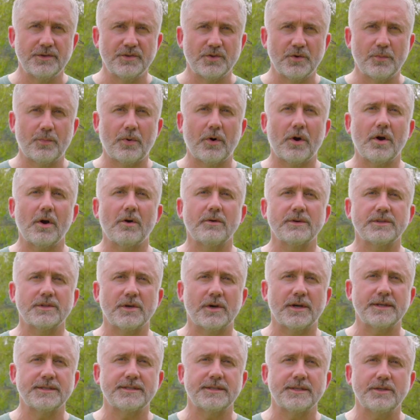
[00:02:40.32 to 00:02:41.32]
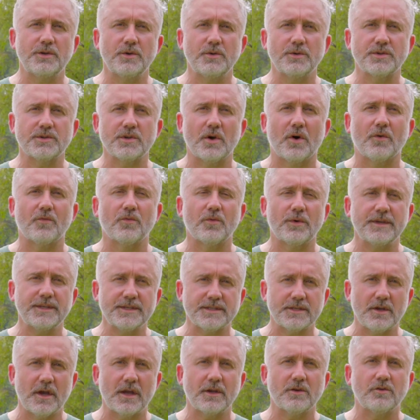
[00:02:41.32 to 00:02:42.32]
to prioritise the use of
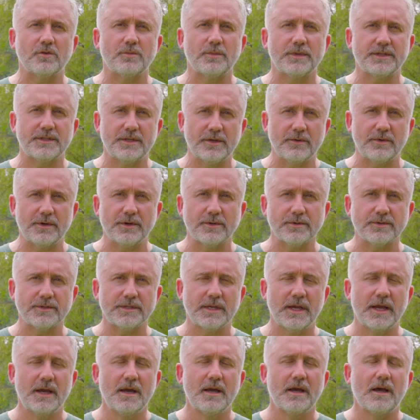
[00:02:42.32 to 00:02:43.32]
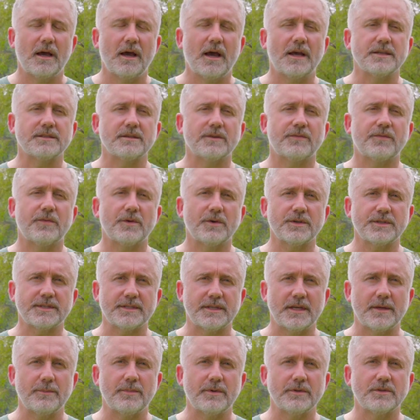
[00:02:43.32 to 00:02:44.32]
recycled materials as a first
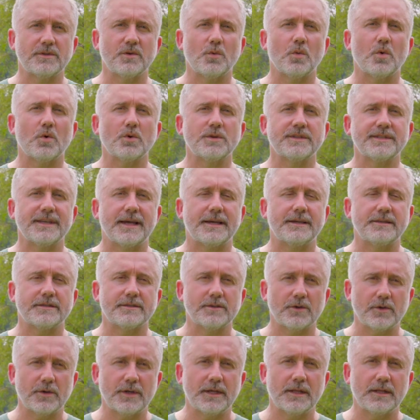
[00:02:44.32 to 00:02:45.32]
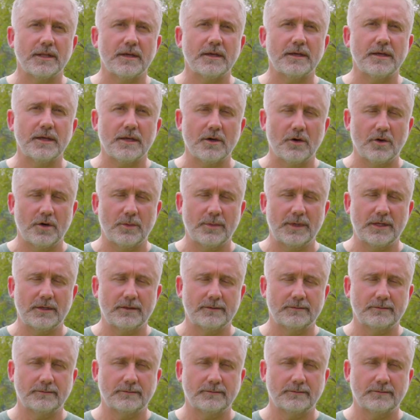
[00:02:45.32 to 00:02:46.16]
step towards a circular economy.